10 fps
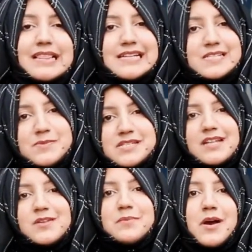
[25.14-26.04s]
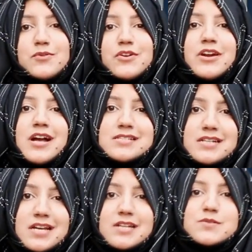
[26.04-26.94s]
Let me tell you about the
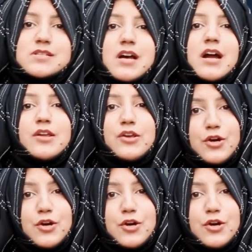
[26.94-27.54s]
criteria to start